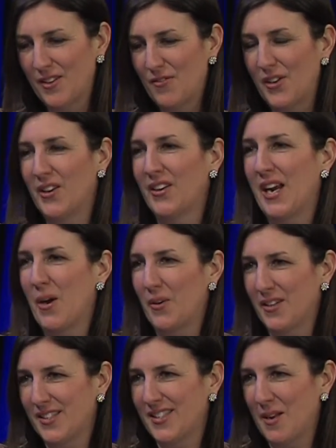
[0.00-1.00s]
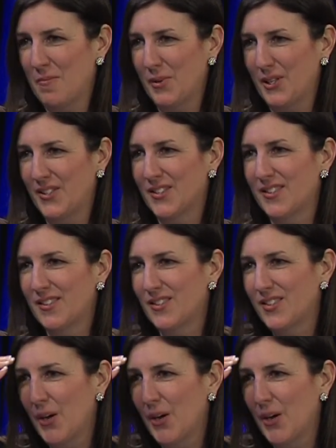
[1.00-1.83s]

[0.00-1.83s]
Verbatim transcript: figuring out where to send bills. Right.